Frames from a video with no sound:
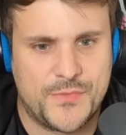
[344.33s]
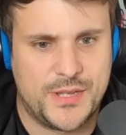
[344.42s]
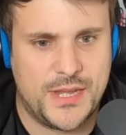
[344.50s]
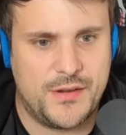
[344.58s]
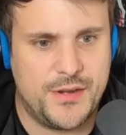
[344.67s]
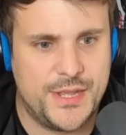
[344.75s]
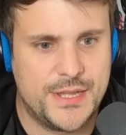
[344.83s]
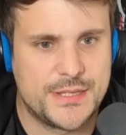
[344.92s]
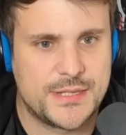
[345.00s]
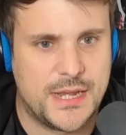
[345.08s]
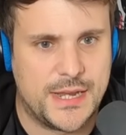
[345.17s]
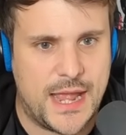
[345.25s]
And here it
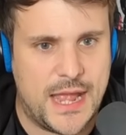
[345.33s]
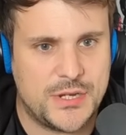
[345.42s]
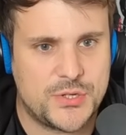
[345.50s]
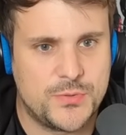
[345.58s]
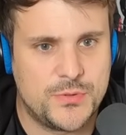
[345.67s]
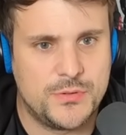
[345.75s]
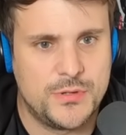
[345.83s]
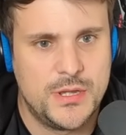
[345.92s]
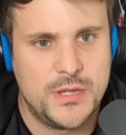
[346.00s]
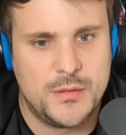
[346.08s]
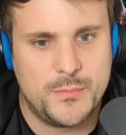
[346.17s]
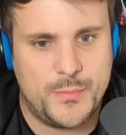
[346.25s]
is, an actual
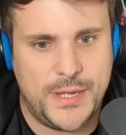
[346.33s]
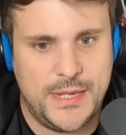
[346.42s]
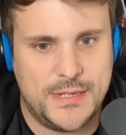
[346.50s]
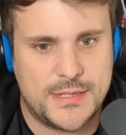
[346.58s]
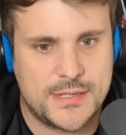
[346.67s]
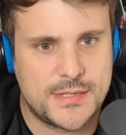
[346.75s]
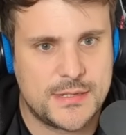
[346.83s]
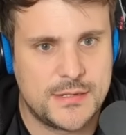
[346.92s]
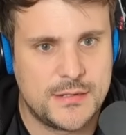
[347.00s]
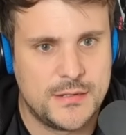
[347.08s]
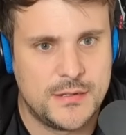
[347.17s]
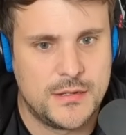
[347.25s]
piece
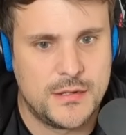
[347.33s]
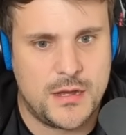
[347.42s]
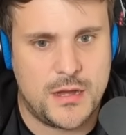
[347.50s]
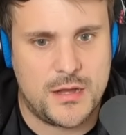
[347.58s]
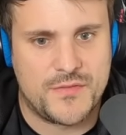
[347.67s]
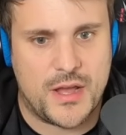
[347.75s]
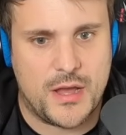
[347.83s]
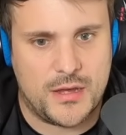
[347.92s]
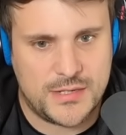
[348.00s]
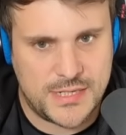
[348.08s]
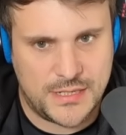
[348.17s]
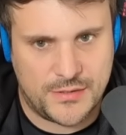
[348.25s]
of
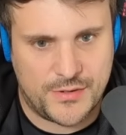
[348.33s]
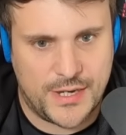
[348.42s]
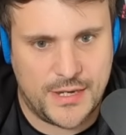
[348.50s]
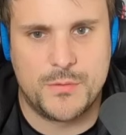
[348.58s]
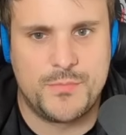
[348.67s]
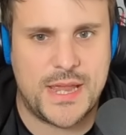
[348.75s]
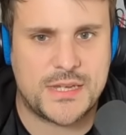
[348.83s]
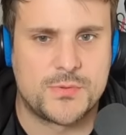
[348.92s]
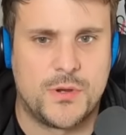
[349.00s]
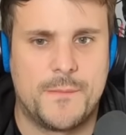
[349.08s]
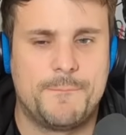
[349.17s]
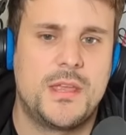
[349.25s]
artillery. Next
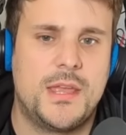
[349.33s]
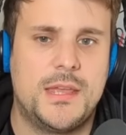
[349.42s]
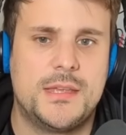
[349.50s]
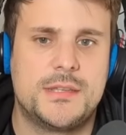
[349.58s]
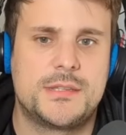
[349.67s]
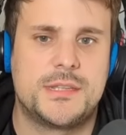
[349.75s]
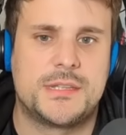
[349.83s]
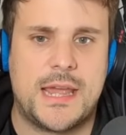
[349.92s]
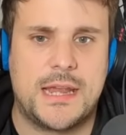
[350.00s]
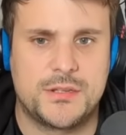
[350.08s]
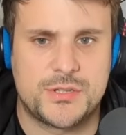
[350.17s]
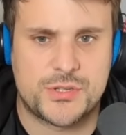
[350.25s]
one is the
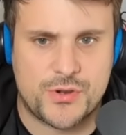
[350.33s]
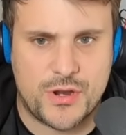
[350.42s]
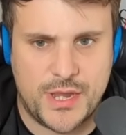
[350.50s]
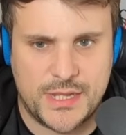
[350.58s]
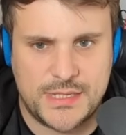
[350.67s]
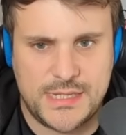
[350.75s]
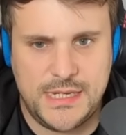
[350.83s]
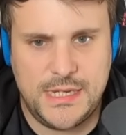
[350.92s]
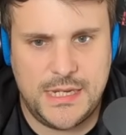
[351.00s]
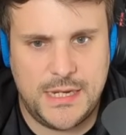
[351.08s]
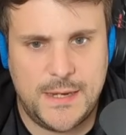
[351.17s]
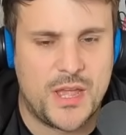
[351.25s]
tank destroyer,
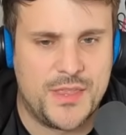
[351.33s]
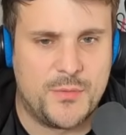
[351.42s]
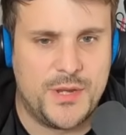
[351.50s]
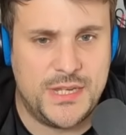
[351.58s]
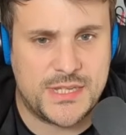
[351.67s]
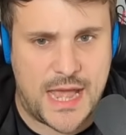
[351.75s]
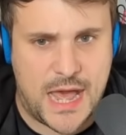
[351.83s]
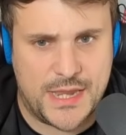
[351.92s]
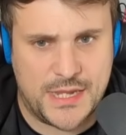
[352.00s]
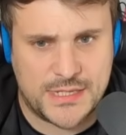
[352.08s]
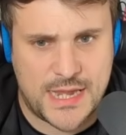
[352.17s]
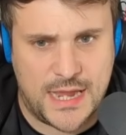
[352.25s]
TD. And then we need to
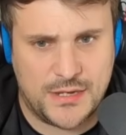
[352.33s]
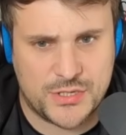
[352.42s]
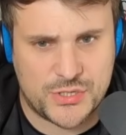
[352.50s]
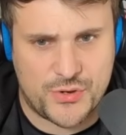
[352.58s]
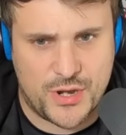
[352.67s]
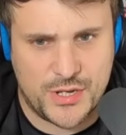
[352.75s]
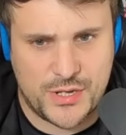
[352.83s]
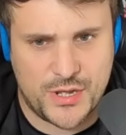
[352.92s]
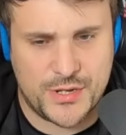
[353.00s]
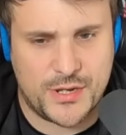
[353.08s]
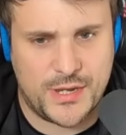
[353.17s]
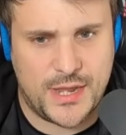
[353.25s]
add a tank destroyer
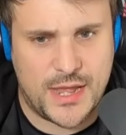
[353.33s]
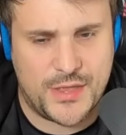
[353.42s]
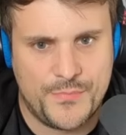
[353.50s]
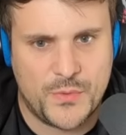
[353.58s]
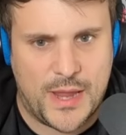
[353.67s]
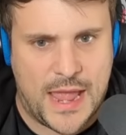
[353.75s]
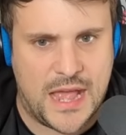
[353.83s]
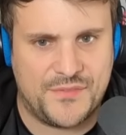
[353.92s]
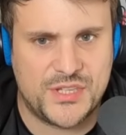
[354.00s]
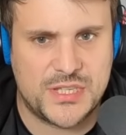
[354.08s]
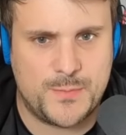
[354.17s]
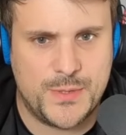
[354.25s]
gun on here. We
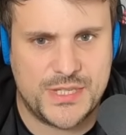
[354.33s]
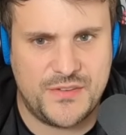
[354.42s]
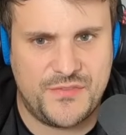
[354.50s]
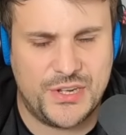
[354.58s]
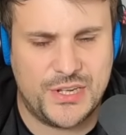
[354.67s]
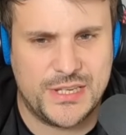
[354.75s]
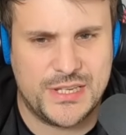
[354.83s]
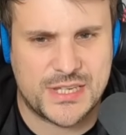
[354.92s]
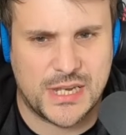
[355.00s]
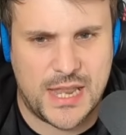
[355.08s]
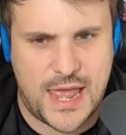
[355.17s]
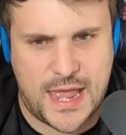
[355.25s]
have to specifically
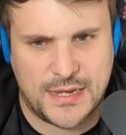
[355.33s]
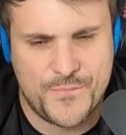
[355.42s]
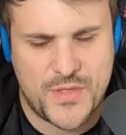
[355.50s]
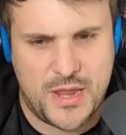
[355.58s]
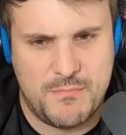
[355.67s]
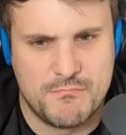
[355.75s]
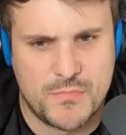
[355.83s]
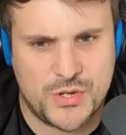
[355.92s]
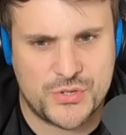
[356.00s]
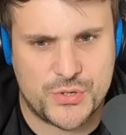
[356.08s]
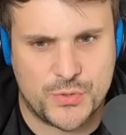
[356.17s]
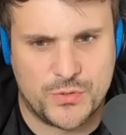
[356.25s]
select a
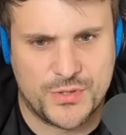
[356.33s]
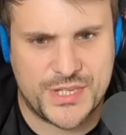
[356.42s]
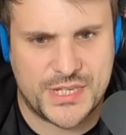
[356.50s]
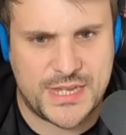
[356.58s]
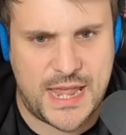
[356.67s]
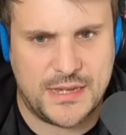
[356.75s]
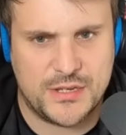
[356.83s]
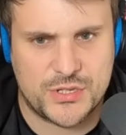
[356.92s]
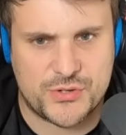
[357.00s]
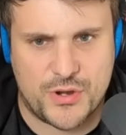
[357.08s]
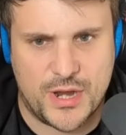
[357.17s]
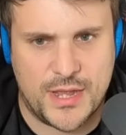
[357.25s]
module that's a tank
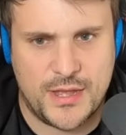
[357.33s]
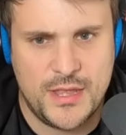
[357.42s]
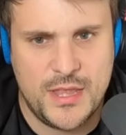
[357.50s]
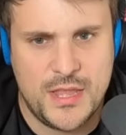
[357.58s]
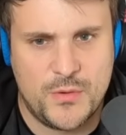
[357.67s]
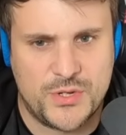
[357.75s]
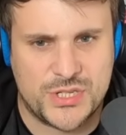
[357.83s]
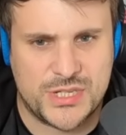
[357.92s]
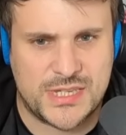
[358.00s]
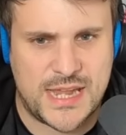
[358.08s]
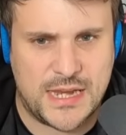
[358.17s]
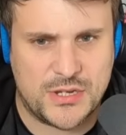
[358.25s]
destroyer, which is
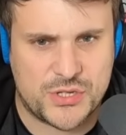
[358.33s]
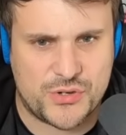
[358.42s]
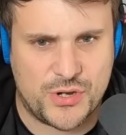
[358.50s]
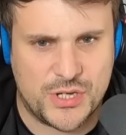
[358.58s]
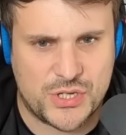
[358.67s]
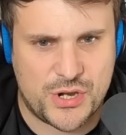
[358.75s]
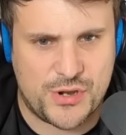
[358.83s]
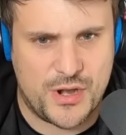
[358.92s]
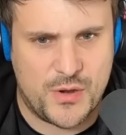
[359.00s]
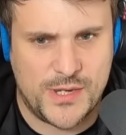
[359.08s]
a tank destroyer turret.